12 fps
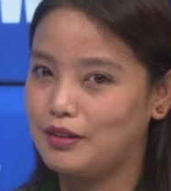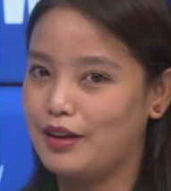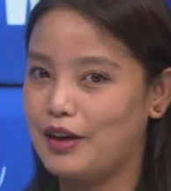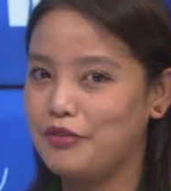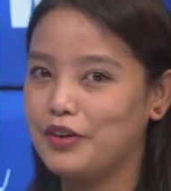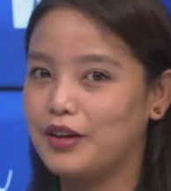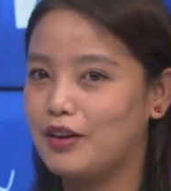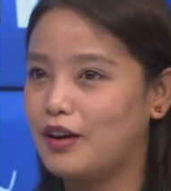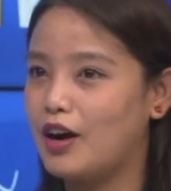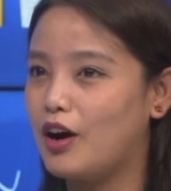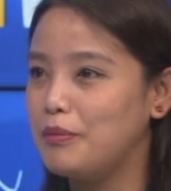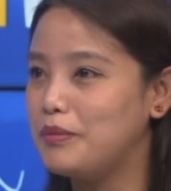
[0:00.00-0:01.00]
every year,
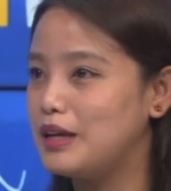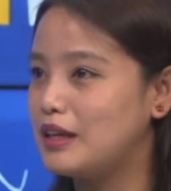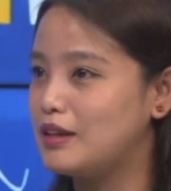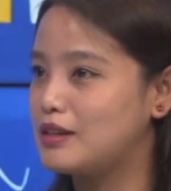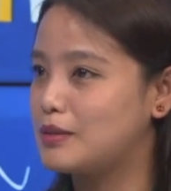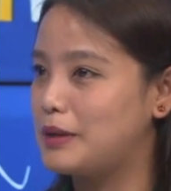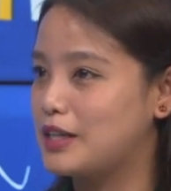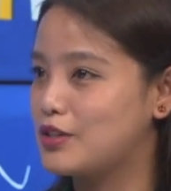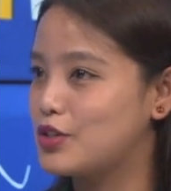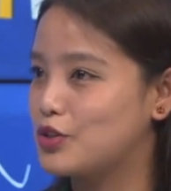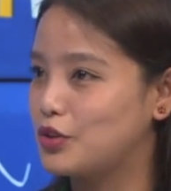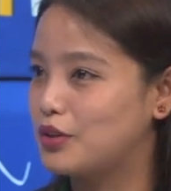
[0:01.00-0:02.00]
how many
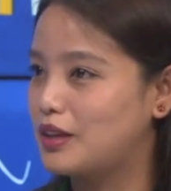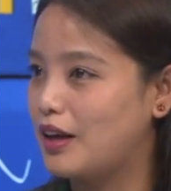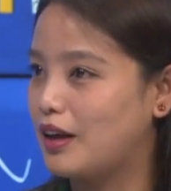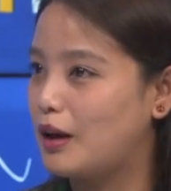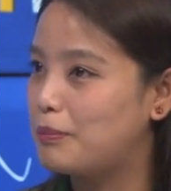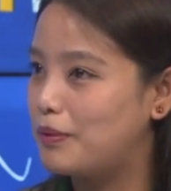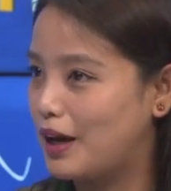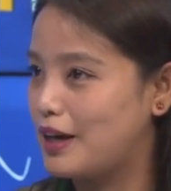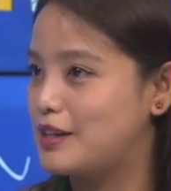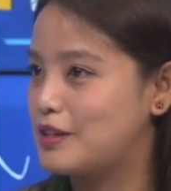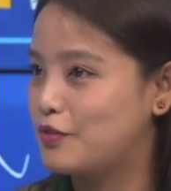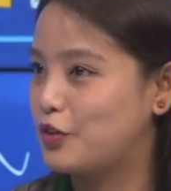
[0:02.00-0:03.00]
Tibetans do you think
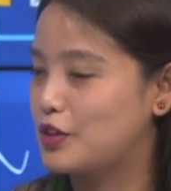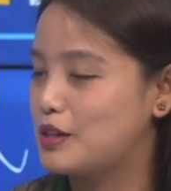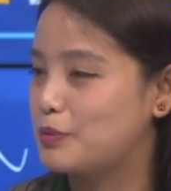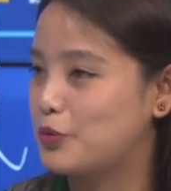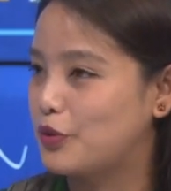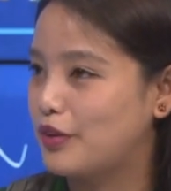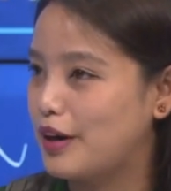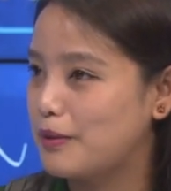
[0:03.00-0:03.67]
applies for this program?